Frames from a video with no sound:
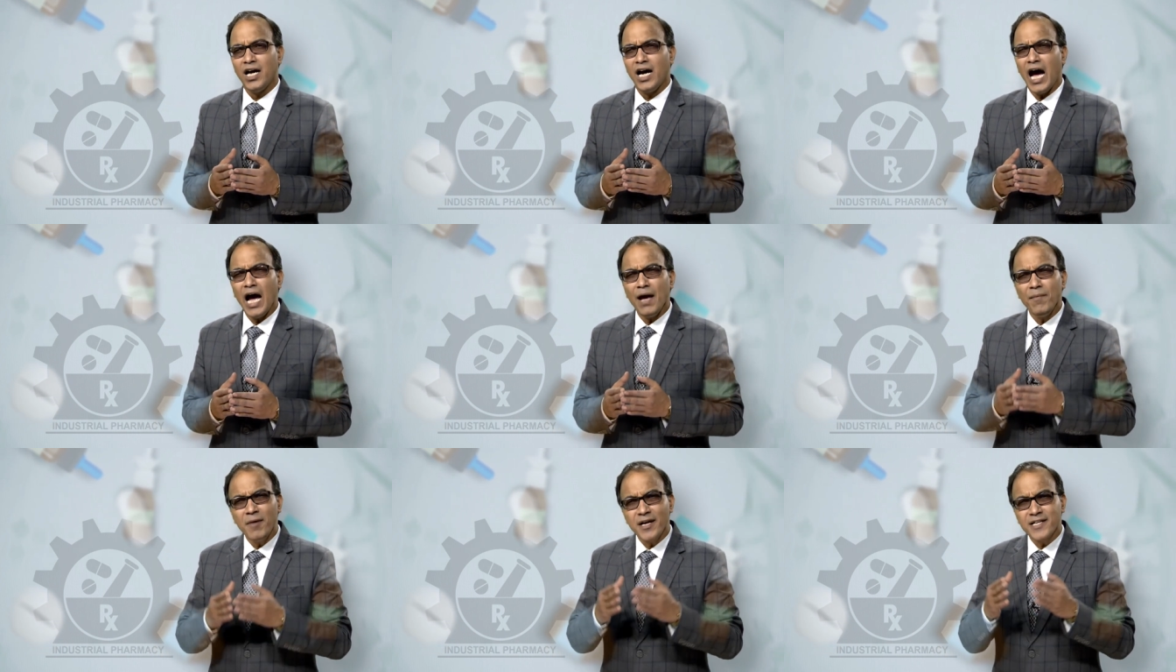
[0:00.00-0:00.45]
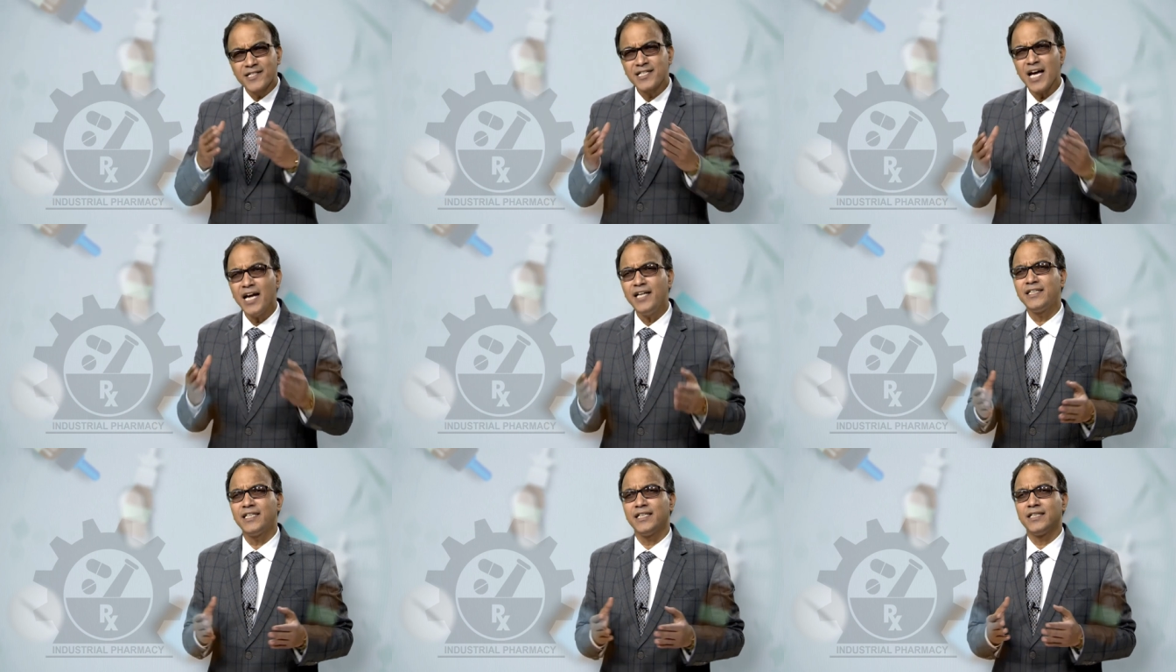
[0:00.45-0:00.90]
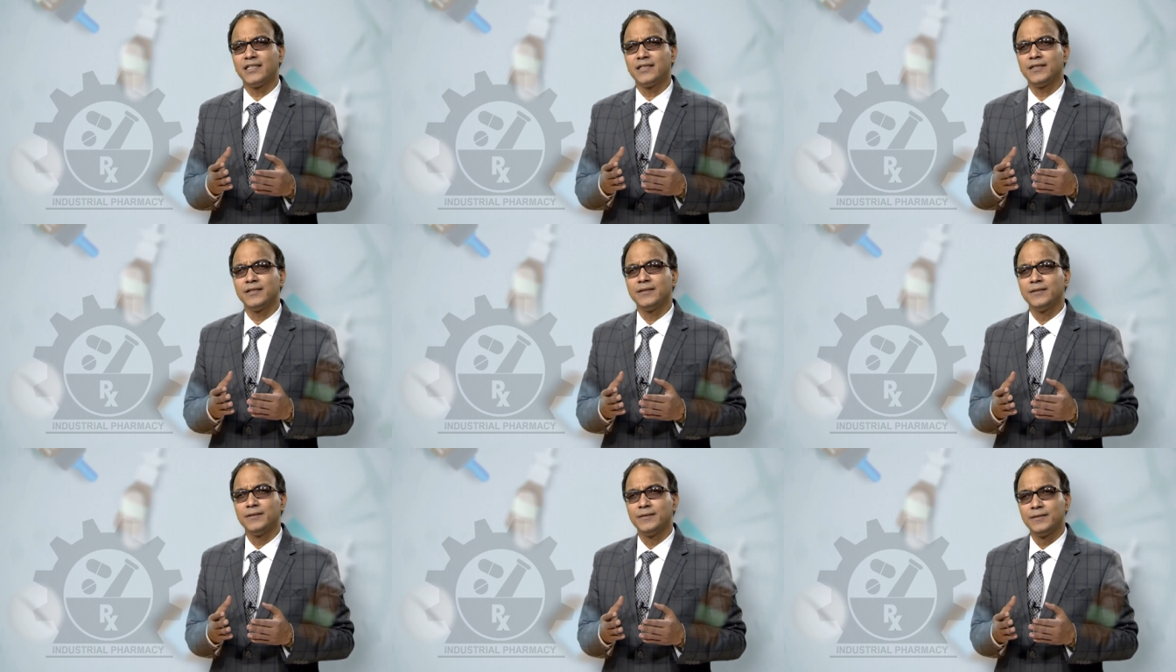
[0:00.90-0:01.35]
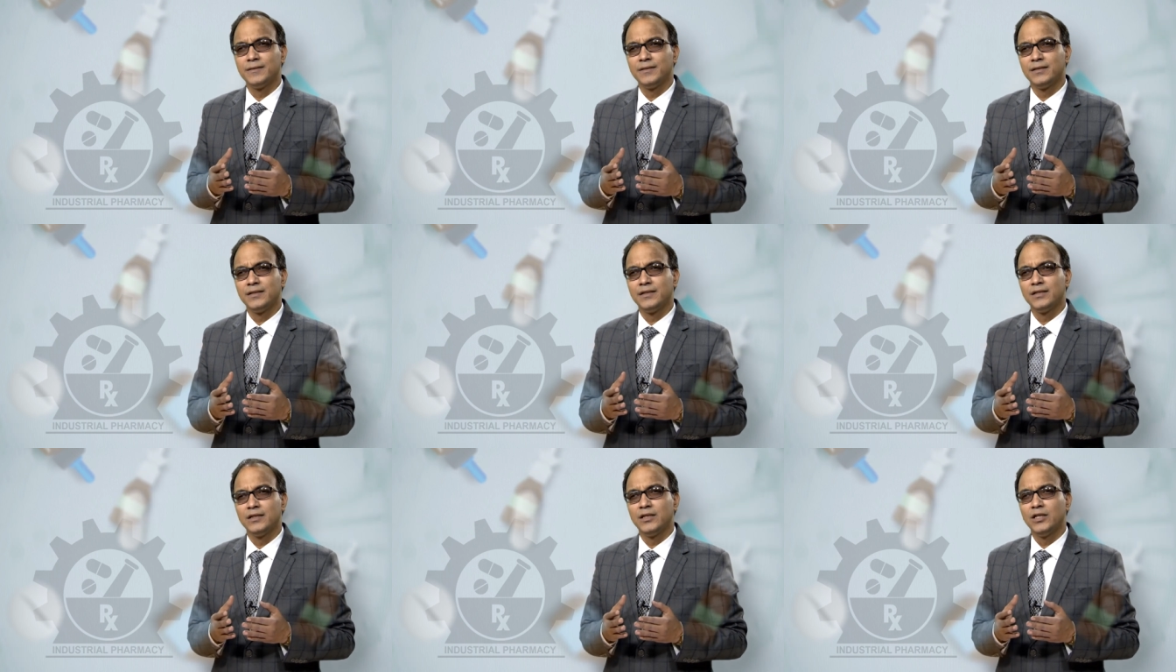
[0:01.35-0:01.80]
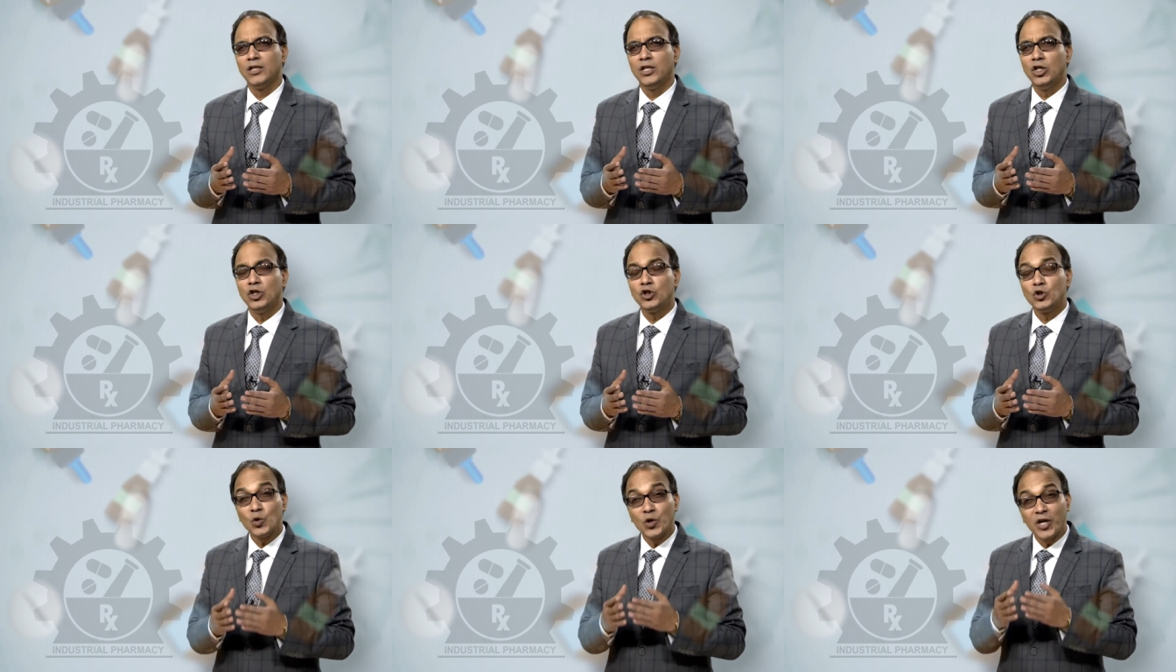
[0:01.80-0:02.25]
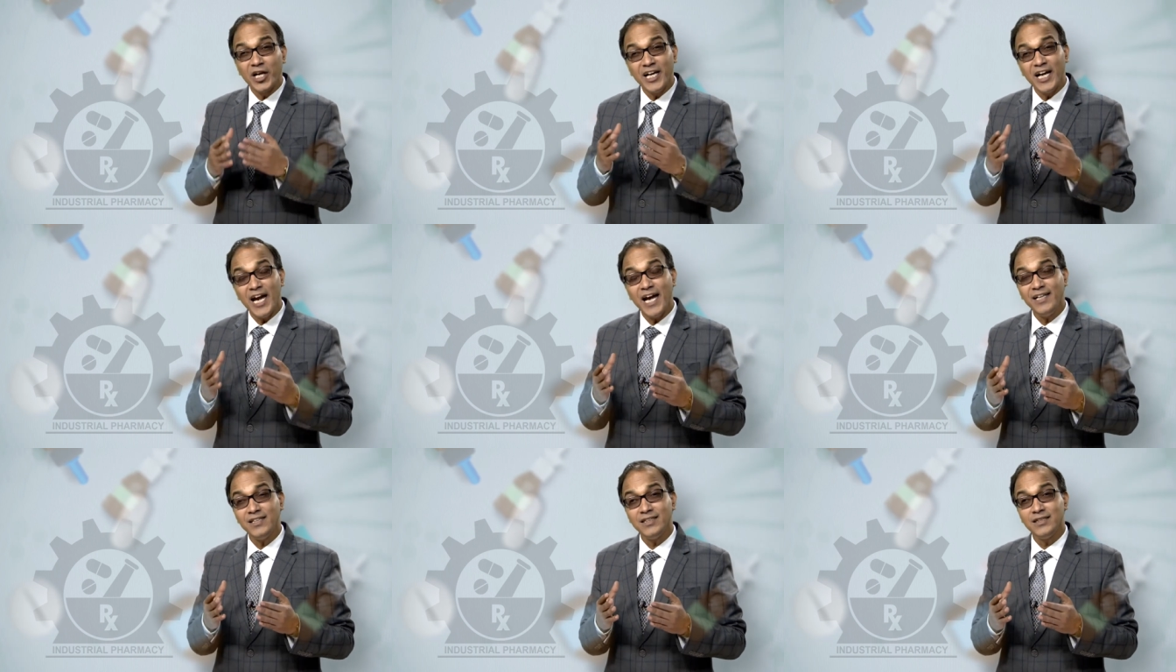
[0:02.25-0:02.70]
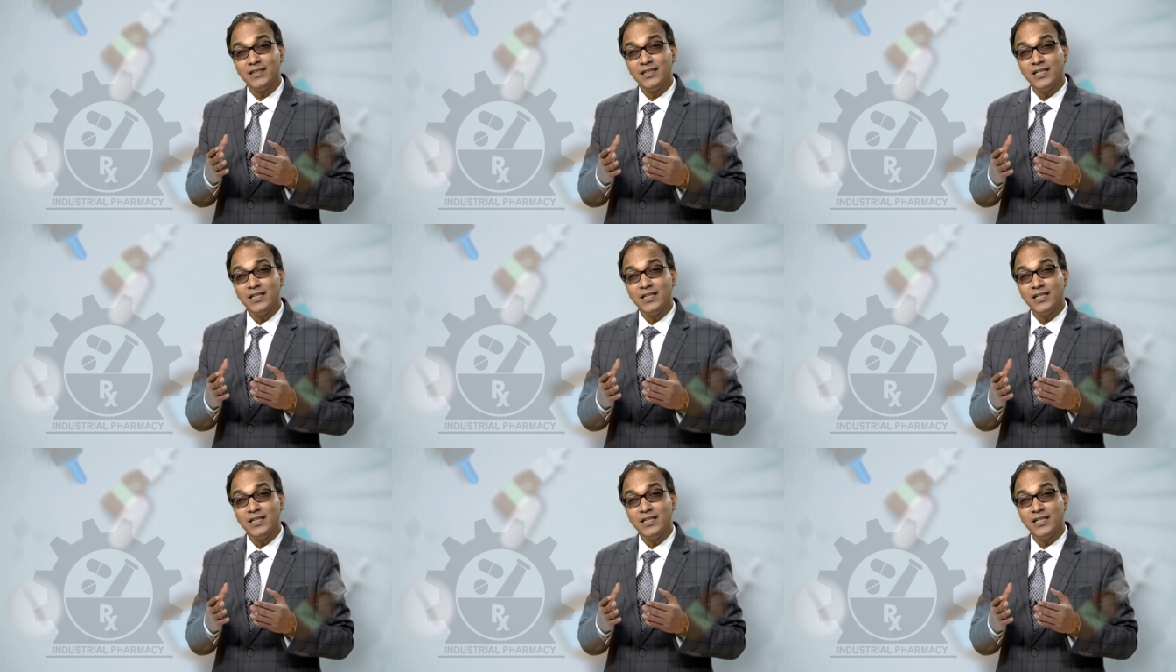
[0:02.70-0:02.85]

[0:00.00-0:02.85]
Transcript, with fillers: I am excited to create